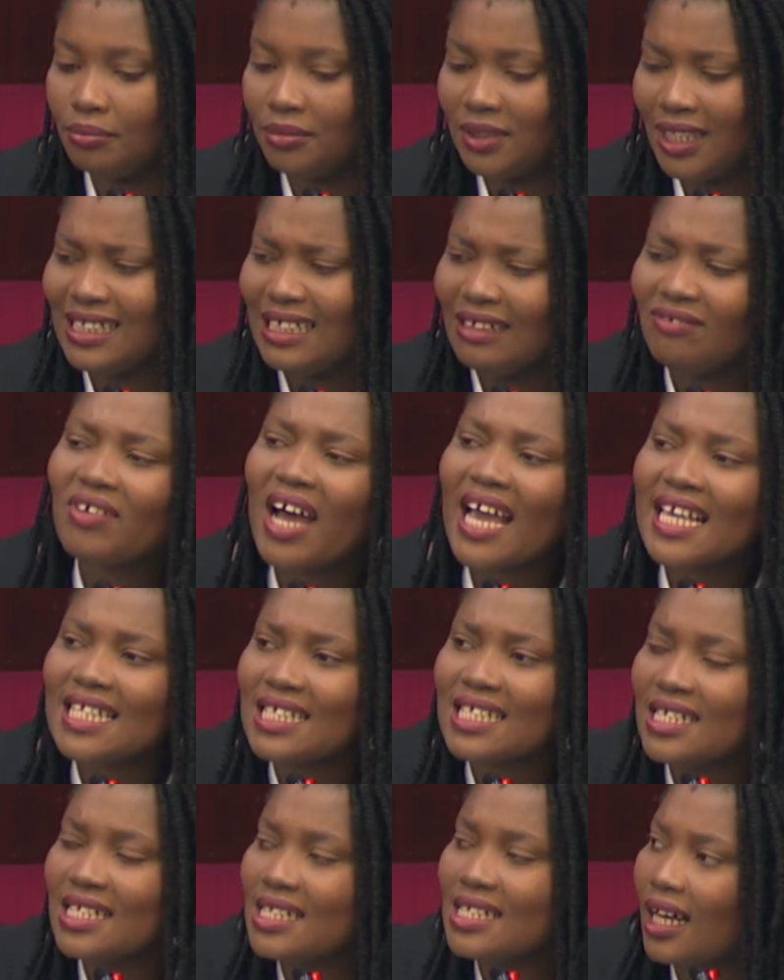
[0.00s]
the
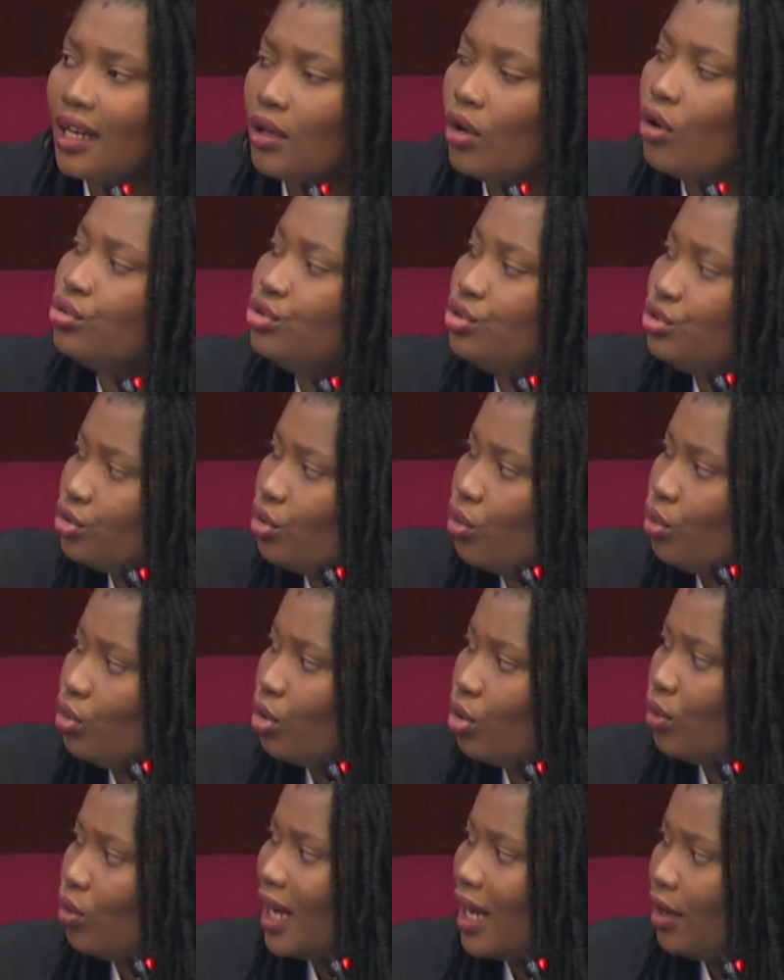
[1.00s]
devices are controlled
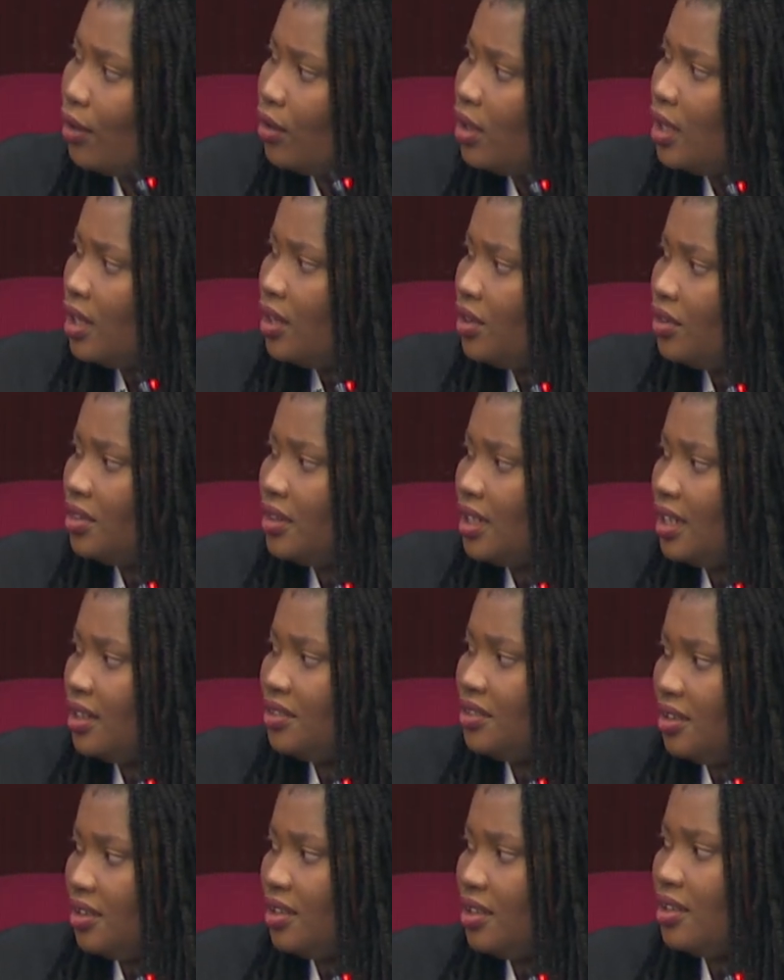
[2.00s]
or how
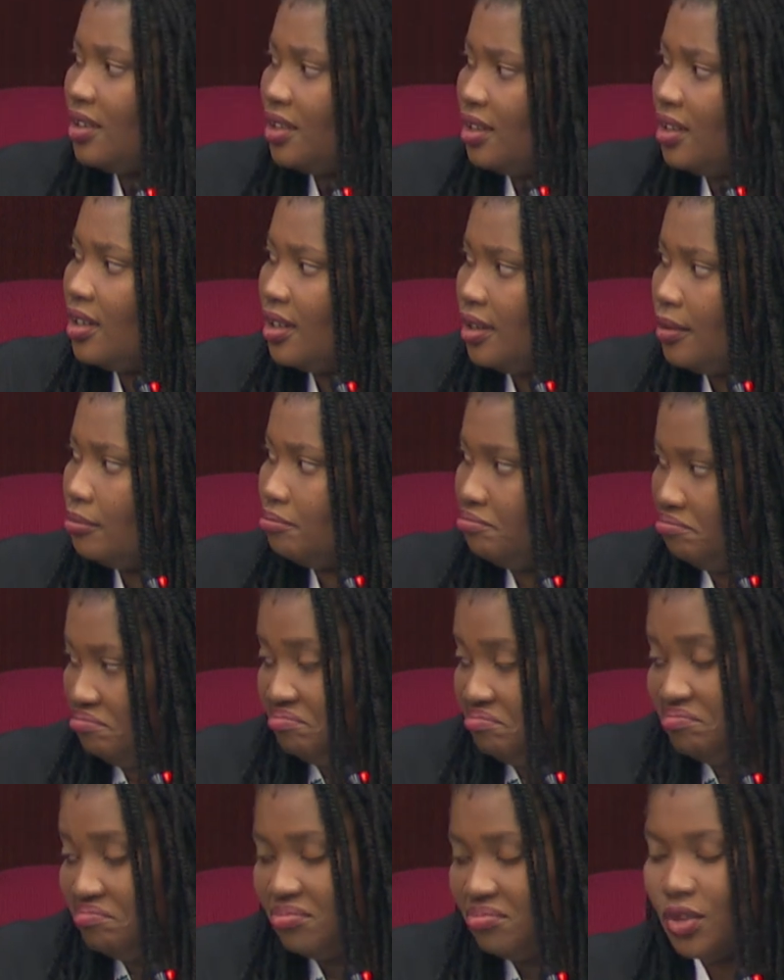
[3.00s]
the
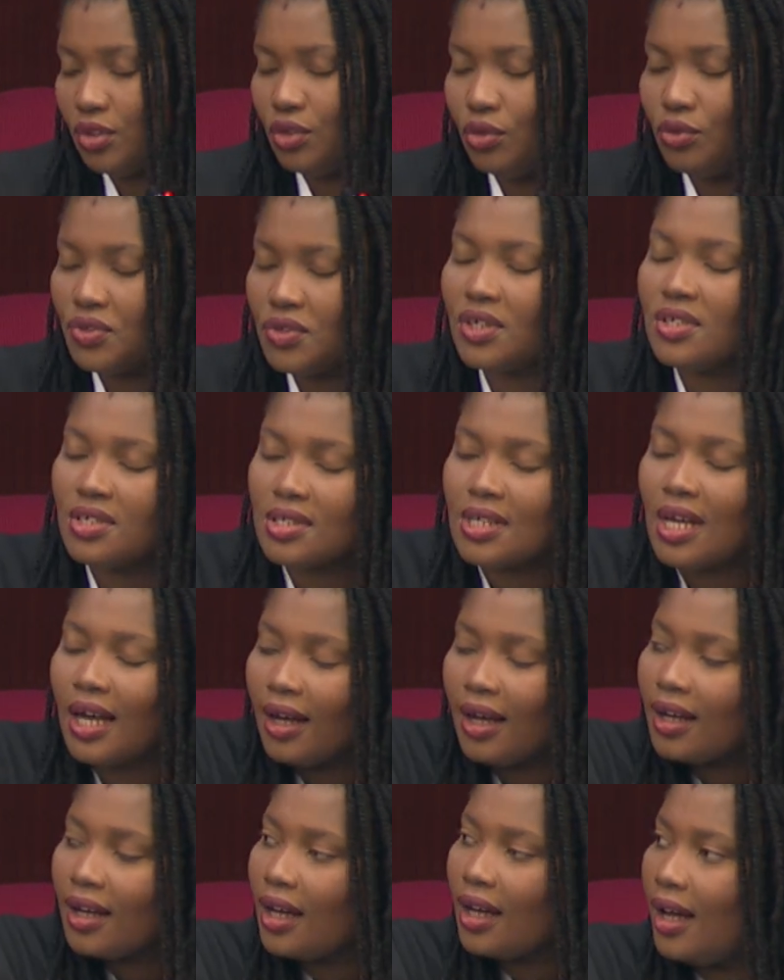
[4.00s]
those things are
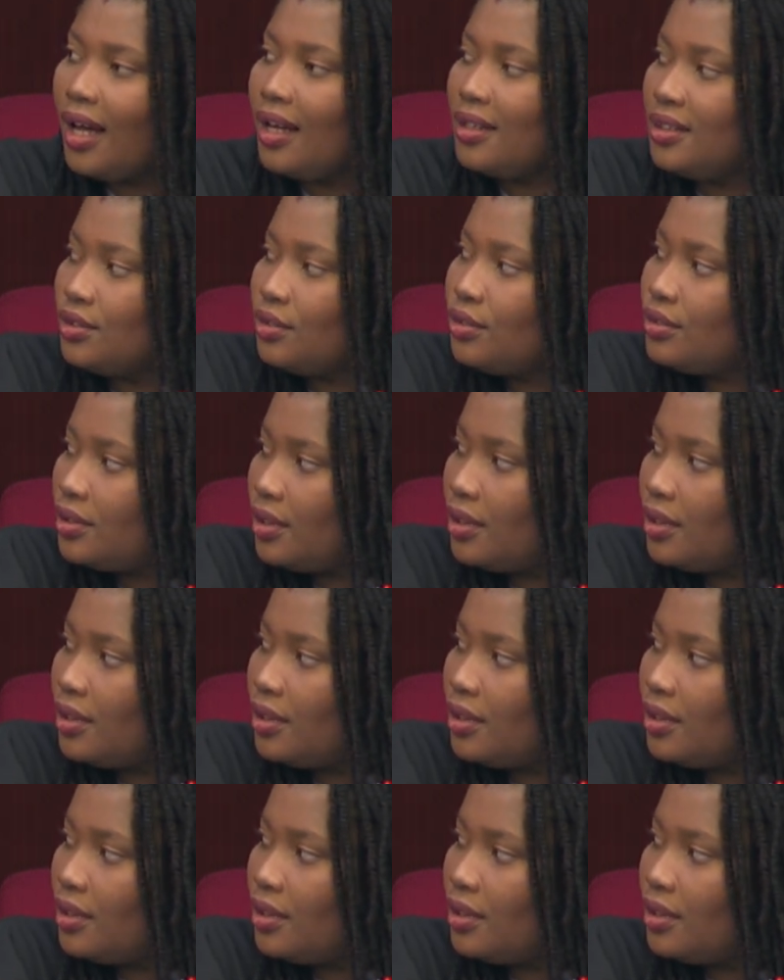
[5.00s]
handled?